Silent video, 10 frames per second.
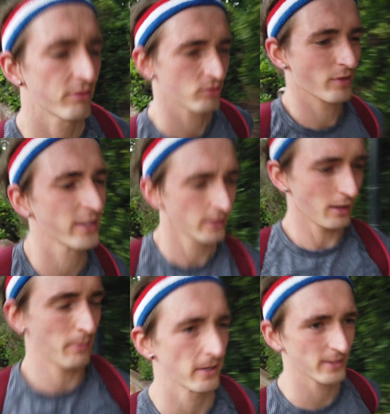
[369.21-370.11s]
After
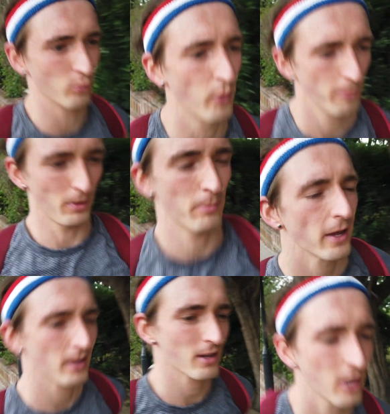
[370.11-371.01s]
recently passing Wembley
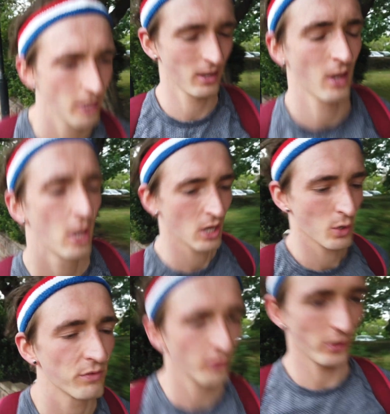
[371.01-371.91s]
Park,
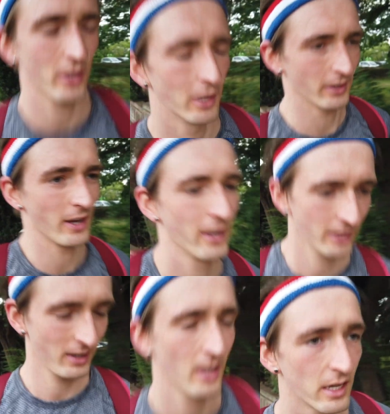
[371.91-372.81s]
we've only got
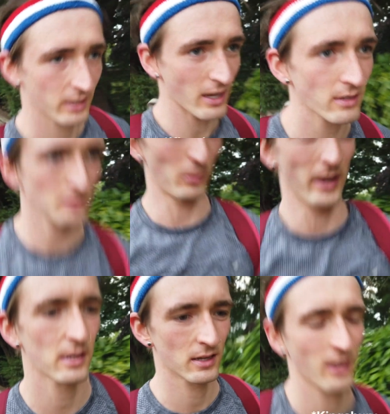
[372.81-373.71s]

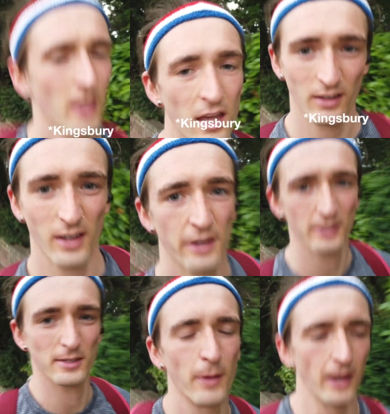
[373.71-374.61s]
Kingsway,
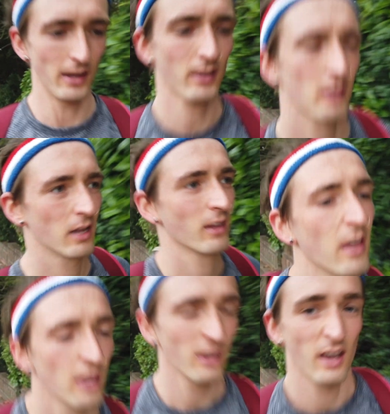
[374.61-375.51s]
Cannons Park,
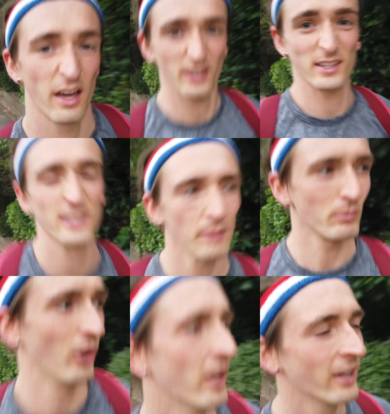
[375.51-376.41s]
and then
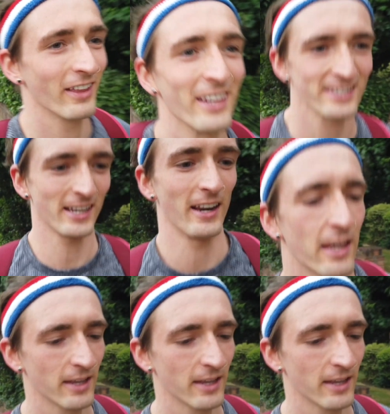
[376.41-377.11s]
Stanmore, and that's it.